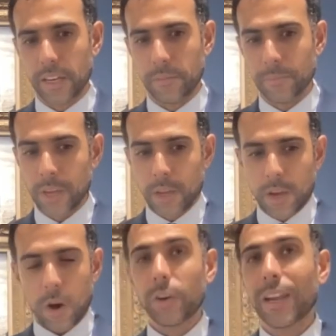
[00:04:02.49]
And
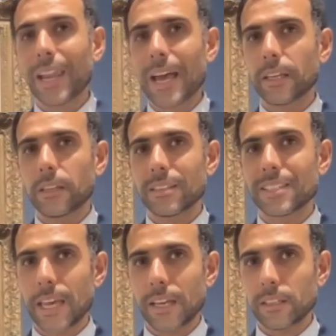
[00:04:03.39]

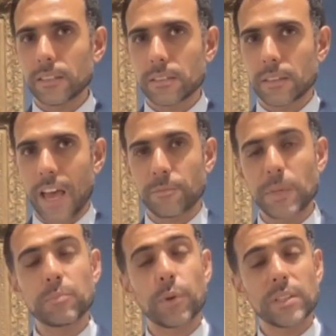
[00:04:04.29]
online sales
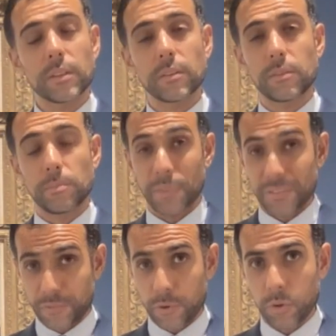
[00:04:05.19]
have been present
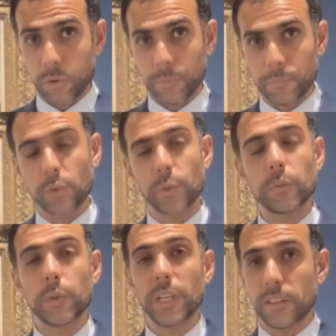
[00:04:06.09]
before, but
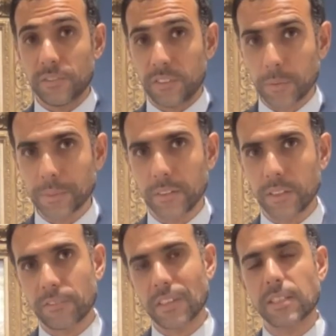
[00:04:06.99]
we really developed it
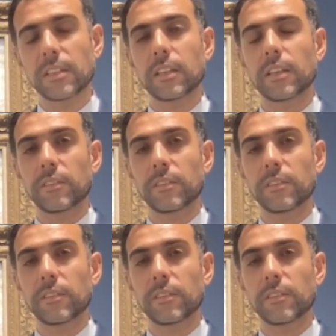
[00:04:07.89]
and invested in